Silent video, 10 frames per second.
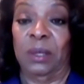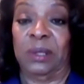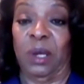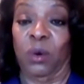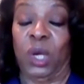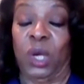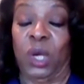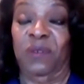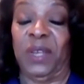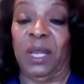So
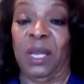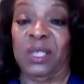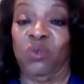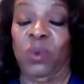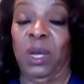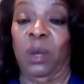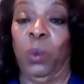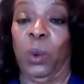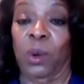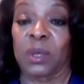COVID has really
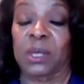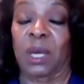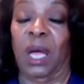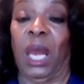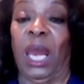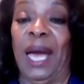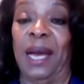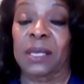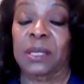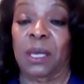worked a
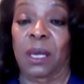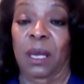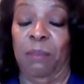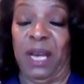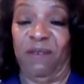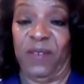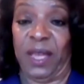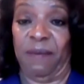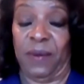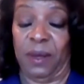lot in my
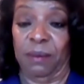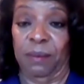favor.